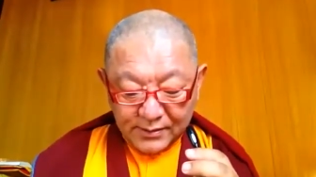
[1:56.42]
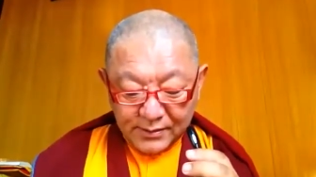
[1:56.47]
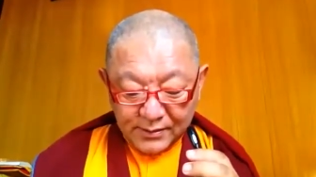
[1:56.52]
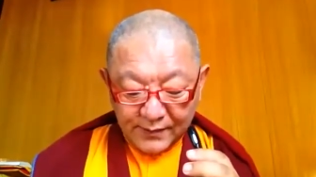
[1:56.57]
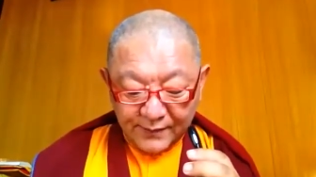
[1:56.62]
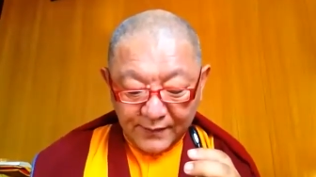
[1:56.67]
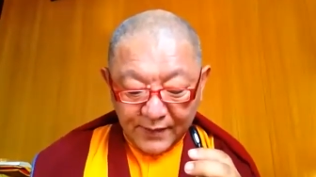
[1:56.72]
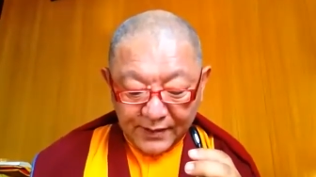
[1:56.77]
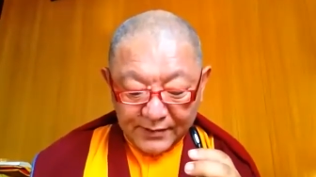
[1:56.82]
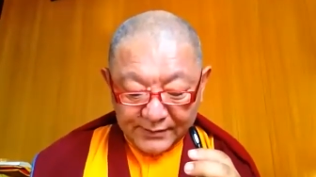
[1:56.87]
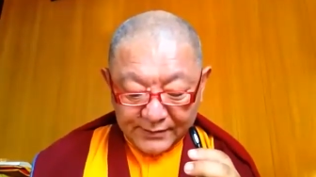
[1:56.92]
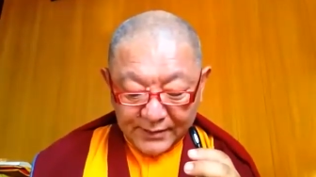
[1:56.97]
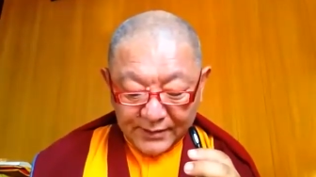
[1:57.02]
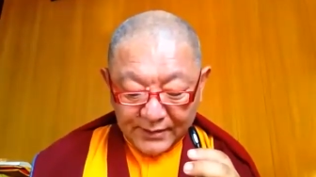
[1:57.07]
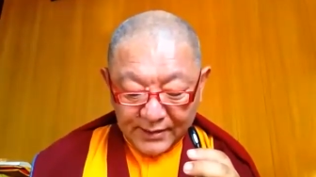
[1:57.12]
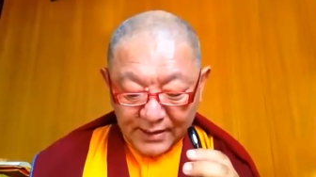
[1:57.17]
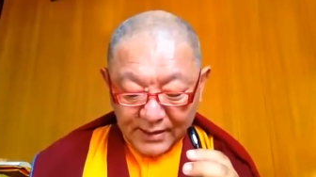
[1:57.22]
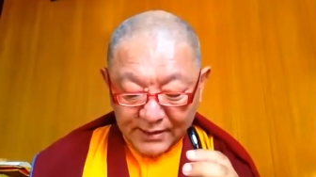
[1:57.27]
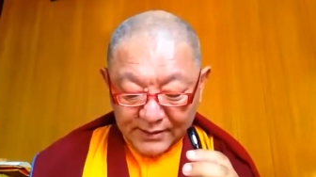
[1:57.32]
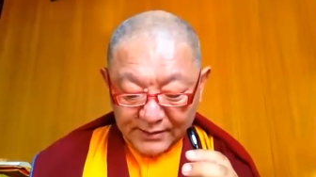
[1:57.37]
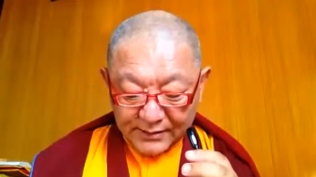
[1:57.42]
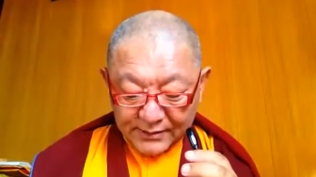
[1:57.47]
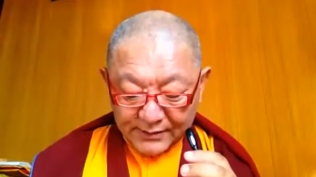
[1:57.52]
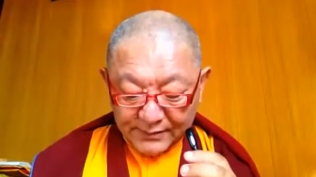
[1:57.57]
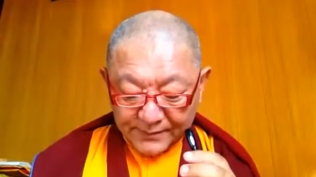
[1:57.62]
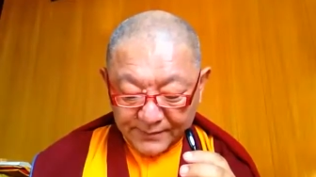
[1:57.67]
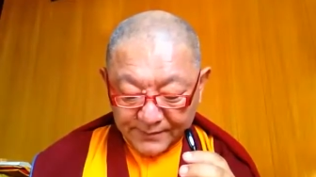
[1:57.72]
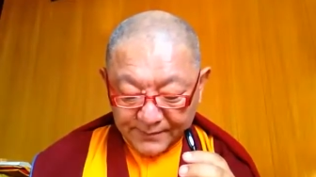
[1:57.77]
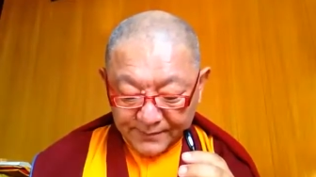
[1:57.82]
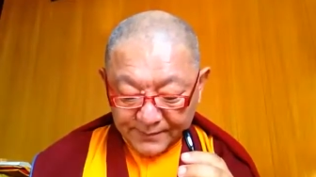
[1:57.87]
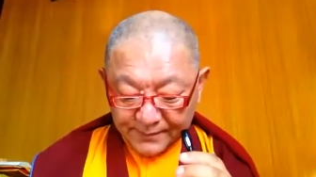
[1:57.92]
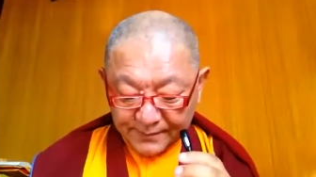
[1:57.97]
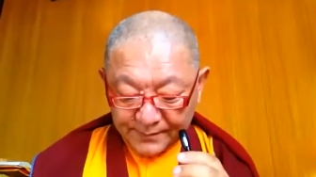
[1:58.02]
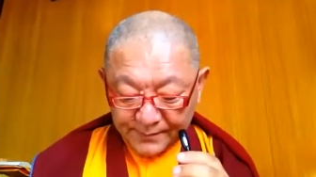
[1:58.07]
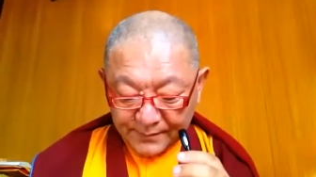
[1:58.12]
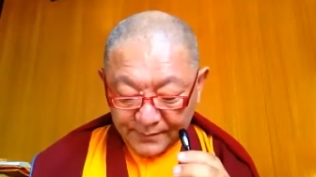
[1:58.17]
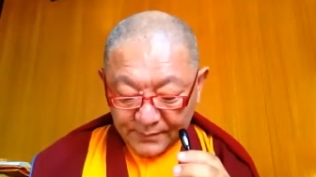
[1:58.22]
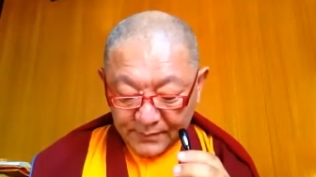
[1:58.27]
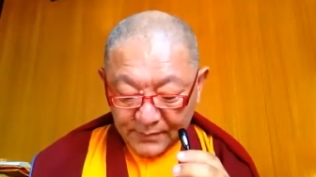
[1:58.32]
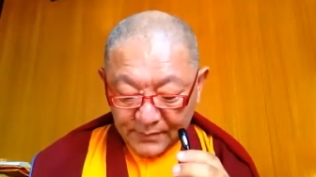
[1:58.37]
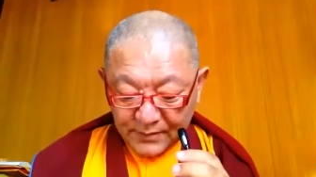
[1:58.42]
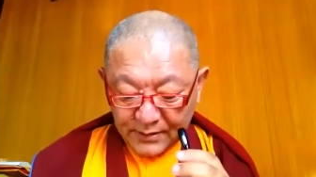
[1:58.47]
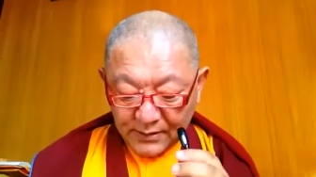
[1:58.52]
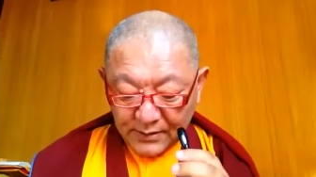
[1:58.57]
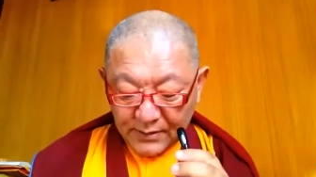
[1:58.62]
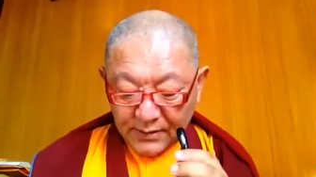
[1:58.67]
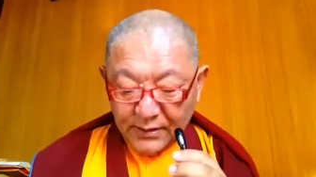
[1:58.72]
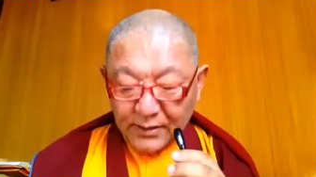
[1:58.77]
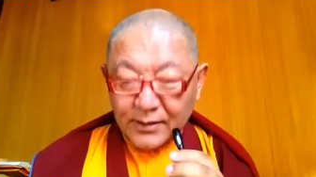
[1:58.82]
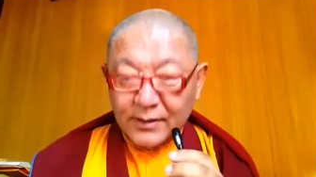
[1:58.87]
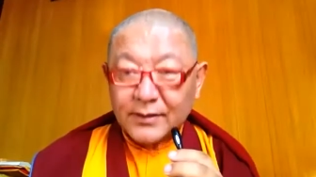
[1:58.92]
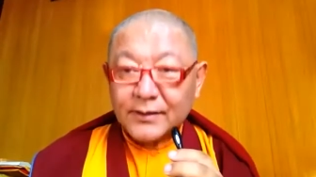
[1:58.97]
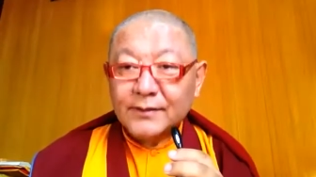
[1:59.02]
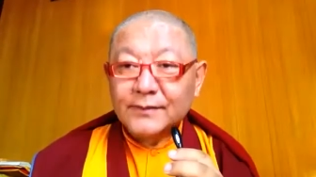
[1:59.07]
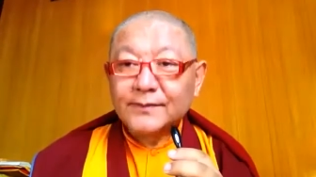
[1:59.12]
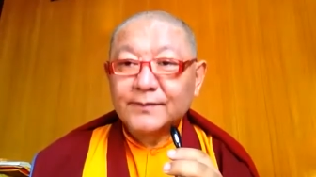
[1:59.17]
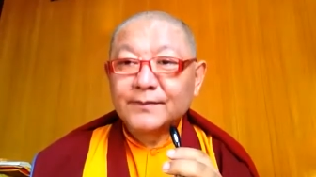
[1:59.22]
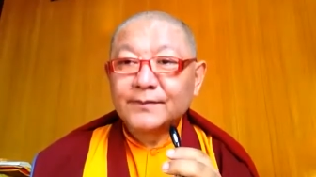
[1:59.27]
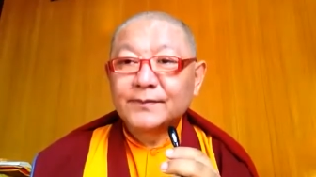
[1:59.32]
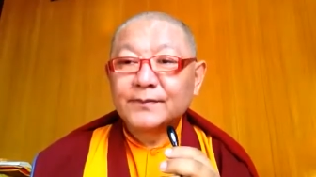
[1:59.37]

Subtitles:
If I say that, and